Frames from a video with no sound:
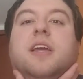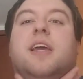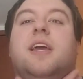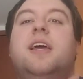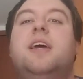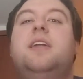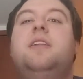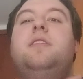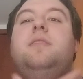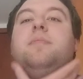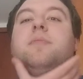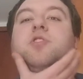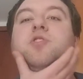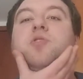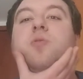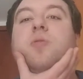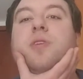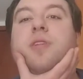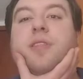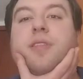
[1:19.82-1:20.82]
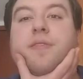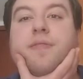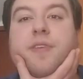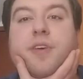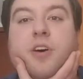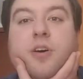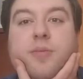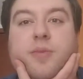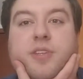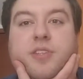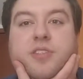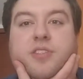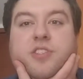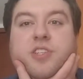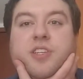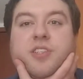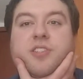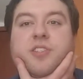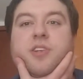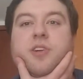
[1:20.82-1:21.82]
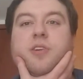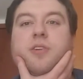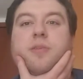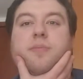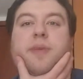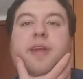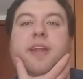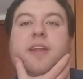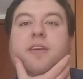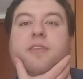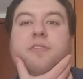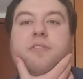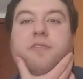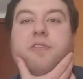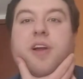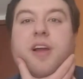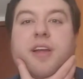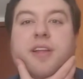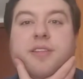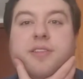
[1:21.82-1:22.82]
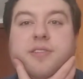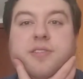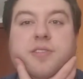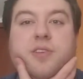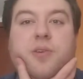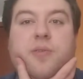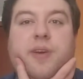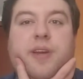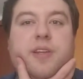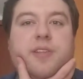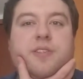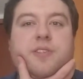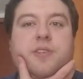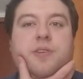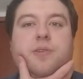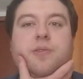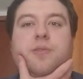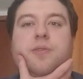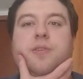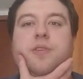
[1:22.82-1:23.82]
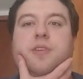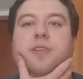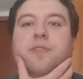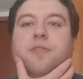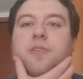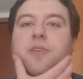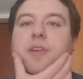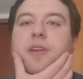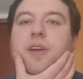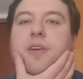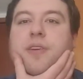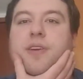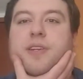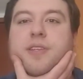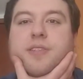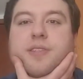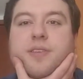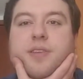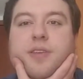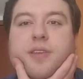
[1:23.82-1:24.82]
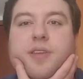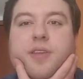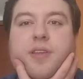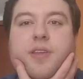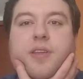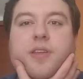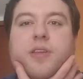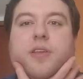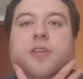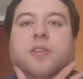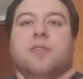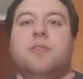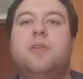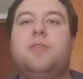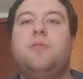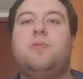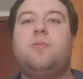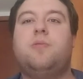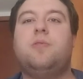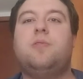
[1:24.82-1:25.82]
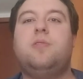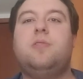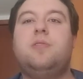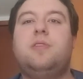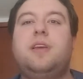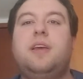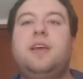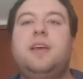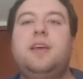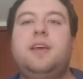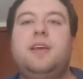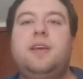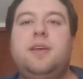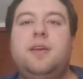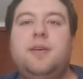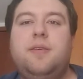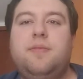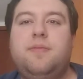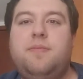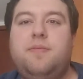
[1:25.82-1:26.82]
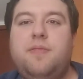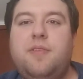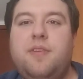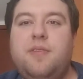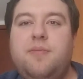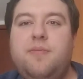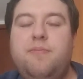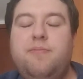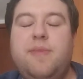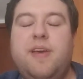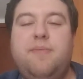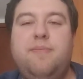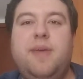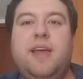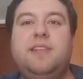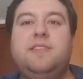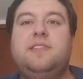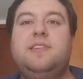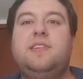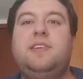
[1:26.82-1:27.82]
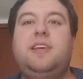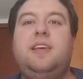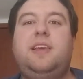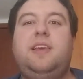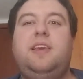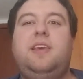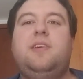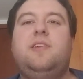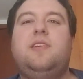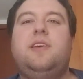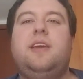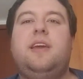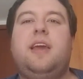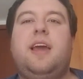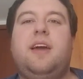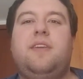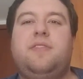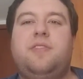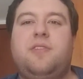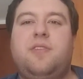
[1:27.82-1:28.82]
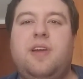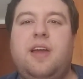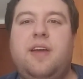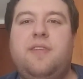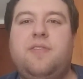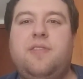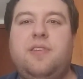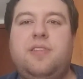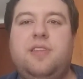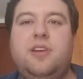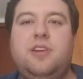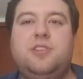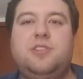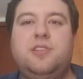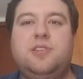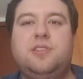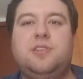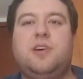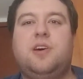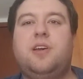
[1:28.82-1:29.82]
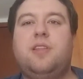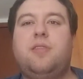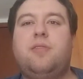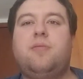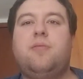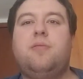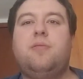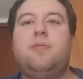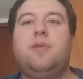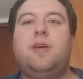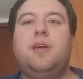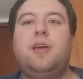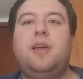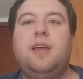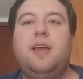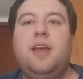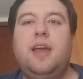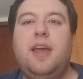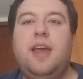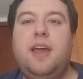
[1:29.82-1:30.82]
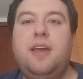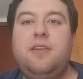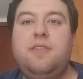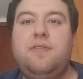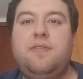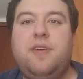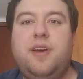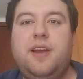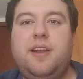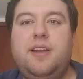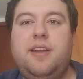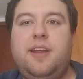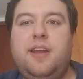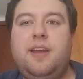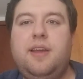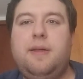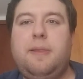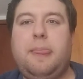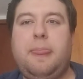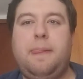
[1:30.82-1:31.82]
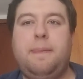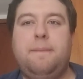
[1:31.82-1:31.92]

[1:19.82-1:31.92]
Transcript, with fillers: And the majority of the film is just her meeting friends, going to different areas throughout the world, mentally healing after everything she's gone through, and finding